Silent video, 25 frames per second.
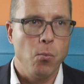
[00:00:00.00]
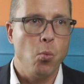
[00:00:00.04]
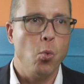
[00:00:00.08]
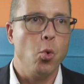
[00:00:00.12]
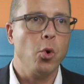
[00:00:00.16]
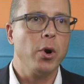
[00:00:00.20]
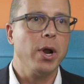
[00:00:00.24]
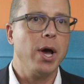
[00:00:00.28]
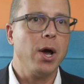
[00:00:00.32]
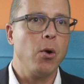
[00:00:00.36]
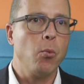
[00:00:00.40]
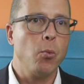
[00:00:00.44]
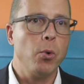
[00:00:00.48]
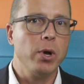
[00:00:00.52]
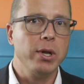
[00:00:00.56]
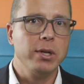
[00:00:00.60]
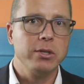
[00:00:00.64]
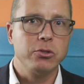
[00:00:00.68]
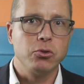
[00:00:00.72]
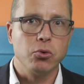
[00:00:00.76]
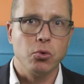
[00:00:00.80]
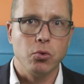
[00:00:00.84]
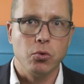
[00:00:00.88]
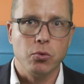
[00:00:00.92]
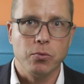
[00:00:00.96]
what I will
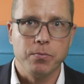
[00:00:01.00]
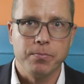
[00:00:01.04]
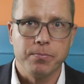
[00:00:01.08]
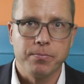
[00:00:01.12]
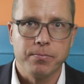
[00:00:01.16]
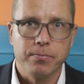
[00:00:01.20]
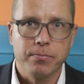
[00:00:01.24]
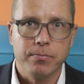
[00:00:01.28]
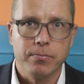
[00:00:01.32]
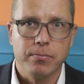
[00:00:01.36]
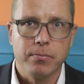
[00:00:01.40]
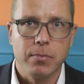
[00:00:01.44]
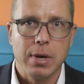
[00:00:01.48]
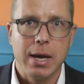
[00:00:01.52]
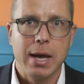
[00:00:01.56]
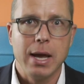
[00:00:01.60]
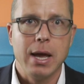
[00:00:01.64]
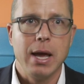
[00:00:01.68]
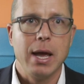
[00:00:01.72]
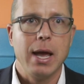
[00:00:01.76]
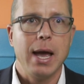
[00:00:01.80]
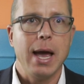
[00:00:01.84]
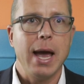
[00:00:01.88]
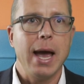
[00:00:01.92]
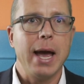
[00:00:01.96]
do,
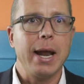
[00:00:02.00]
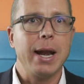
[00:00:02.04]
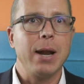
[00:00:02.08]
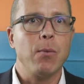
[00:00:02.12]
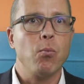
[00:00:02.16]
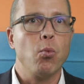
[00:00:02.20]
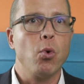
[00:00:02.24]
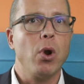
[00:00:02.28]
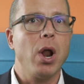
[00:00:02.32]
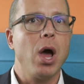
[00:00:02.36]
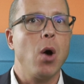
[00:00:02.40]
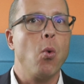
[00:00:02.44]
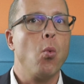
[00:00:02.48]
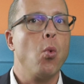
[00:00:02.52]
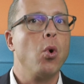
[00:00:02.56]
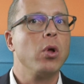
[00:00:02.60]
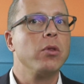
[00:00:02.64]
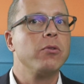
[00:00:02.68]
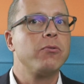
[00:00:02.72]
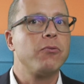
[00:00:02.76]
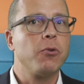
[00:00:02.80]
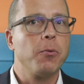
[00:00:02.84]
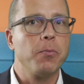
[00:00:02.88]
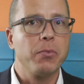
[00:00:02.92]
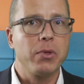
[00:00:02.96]
and what I
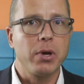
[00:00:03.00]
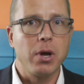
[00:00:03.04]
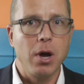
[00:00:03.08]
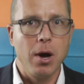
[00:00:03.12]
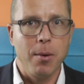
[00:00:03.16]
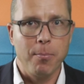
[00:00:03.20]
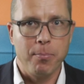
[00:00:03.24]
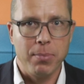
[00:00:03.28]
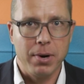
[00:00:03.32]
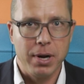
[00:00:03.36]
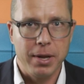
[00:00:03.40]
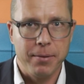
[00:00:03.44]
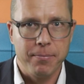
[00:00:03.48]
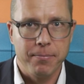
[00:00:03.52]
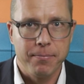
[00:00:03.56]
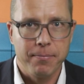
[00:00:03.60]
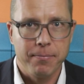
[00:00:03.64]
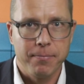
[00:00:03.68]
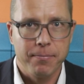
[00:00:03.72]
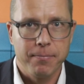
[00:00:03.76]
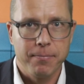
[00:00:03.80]
want from the company.